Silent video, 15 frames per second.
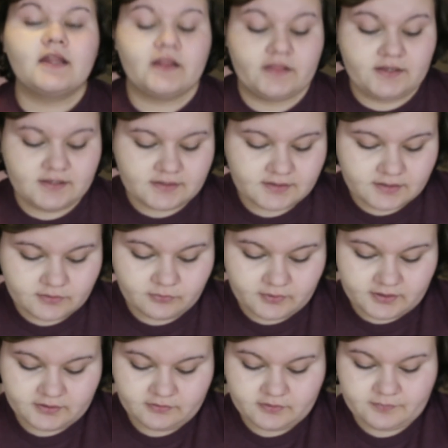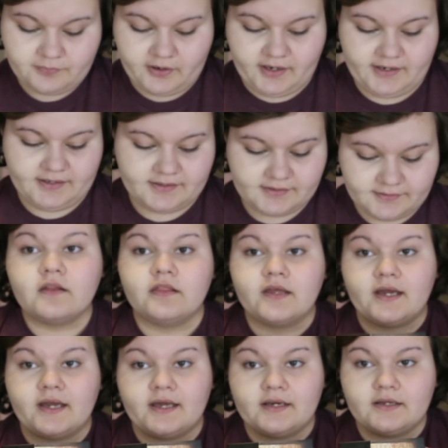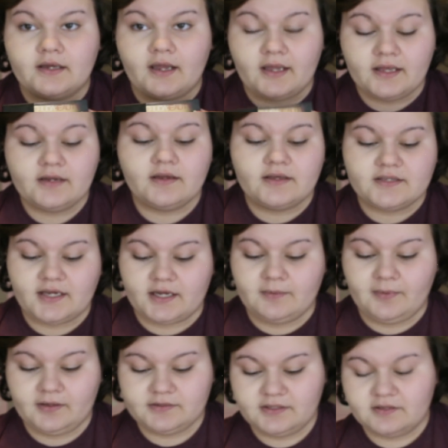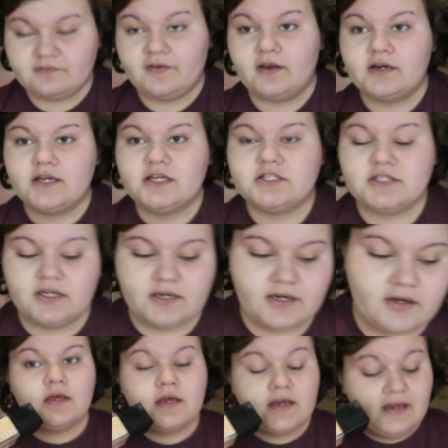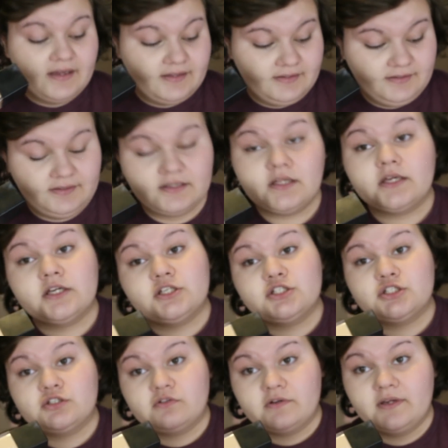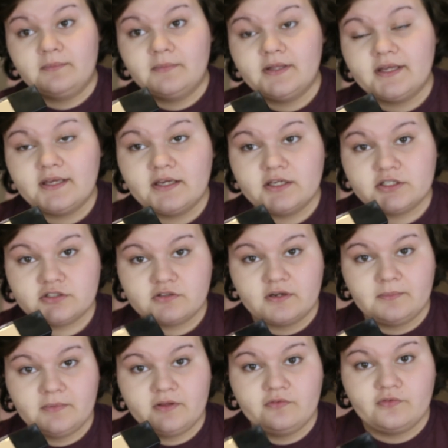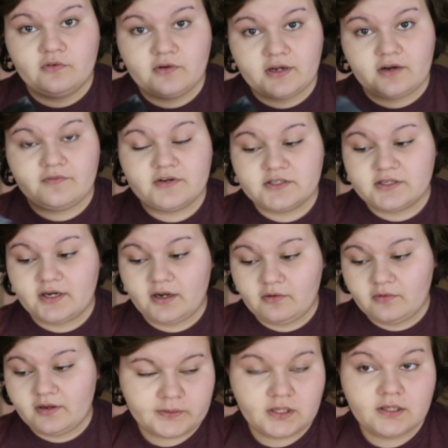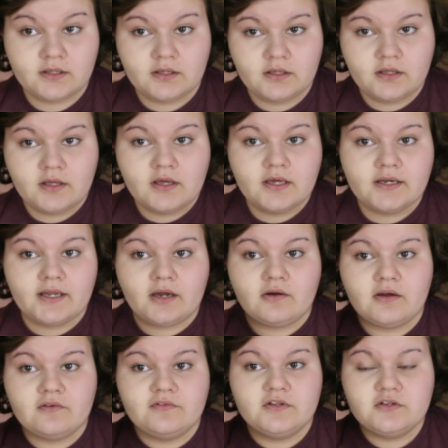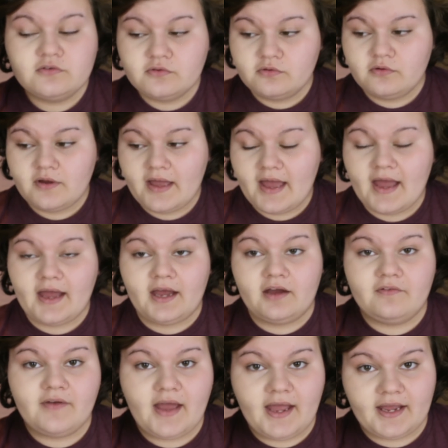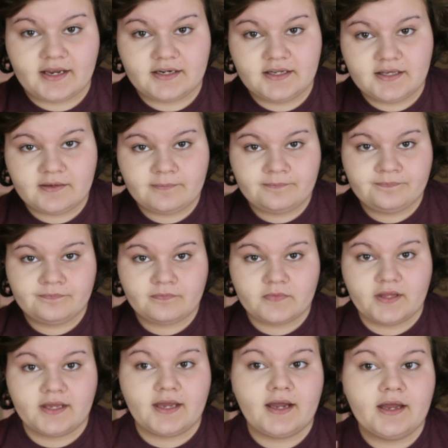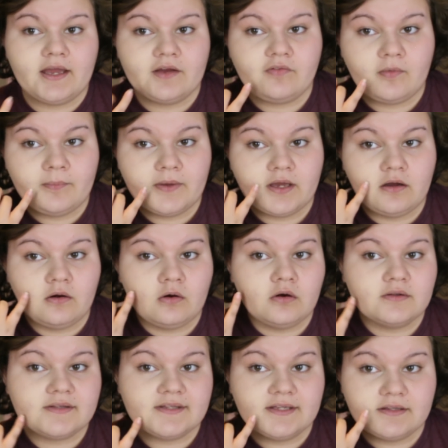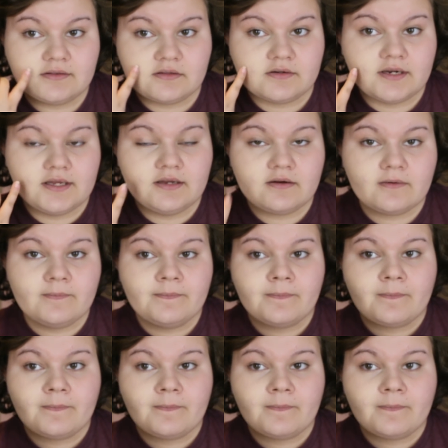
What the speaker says: This is one of those products that I cannot talk about this foundation enough. It is extremely full coverage. Now if you have acne, like I have a big old cyst right here,